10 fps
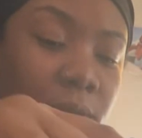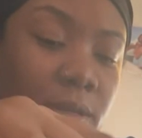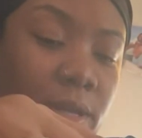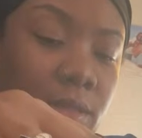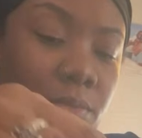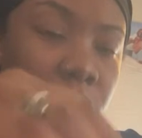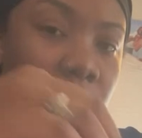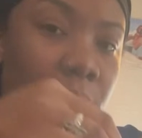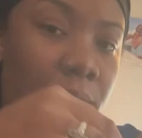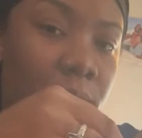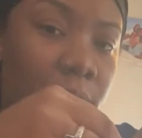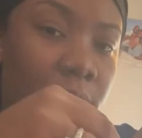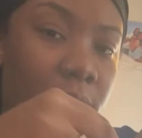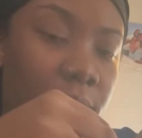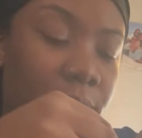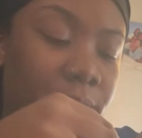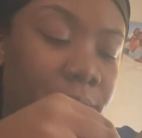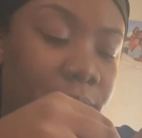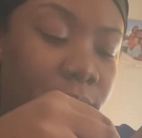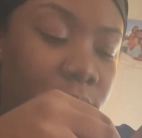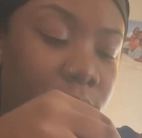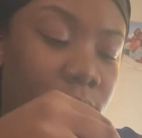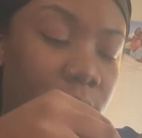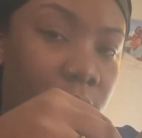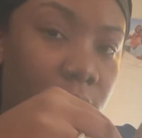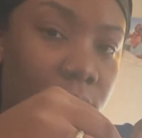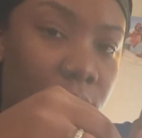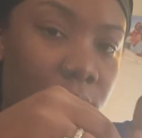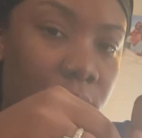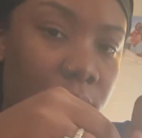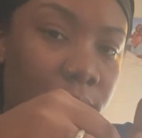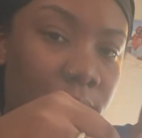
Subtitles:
like the proper way by a grown up.